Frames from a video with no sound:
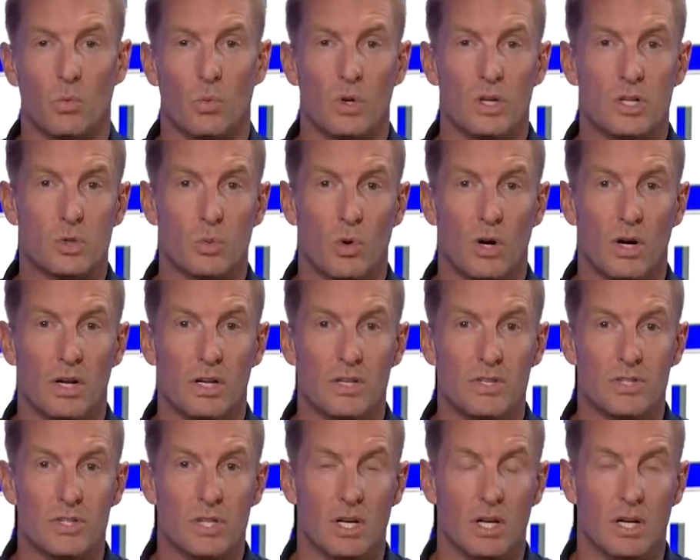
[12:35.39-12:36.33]
which
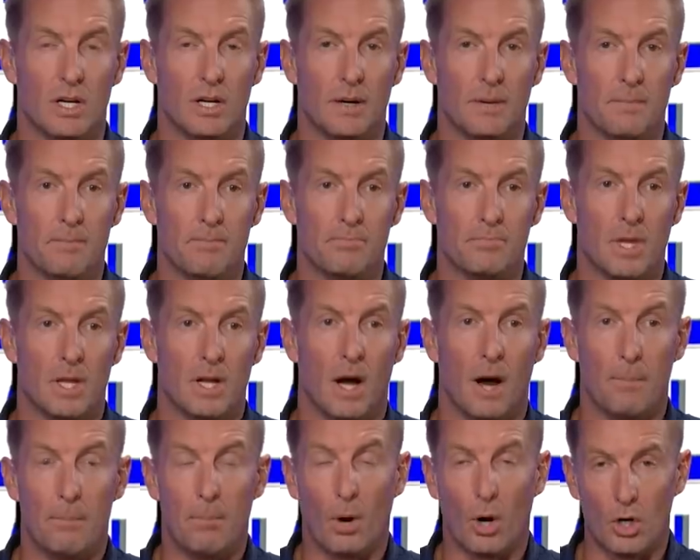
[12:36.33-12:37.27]
was
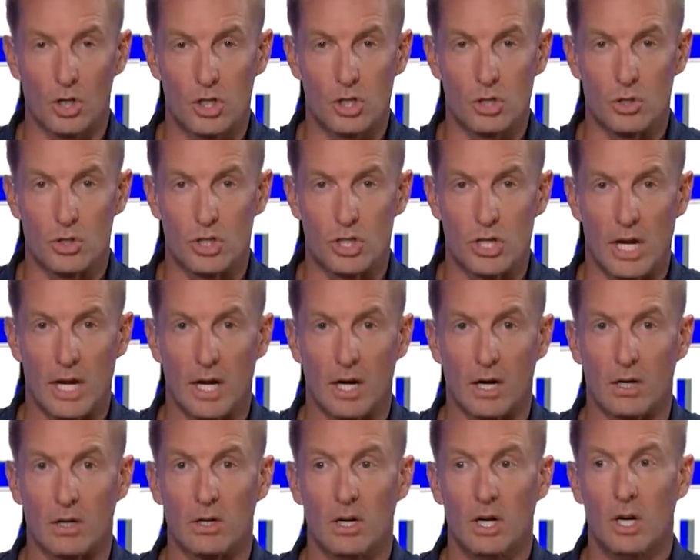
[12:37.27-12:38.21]
a partial
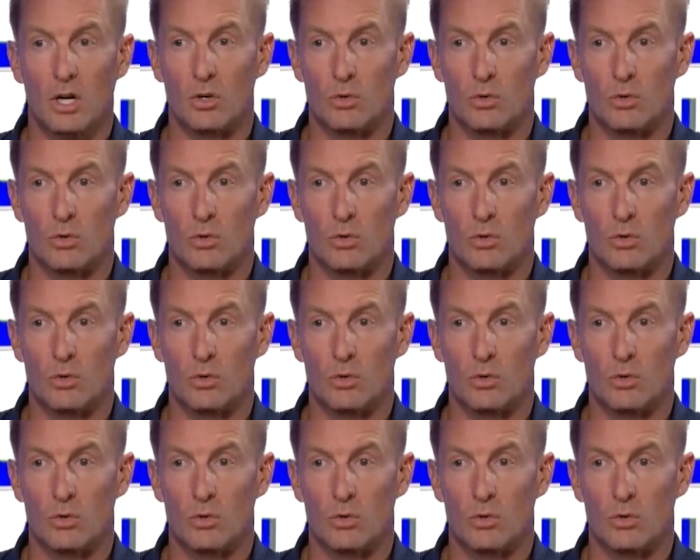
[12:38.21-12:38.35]
share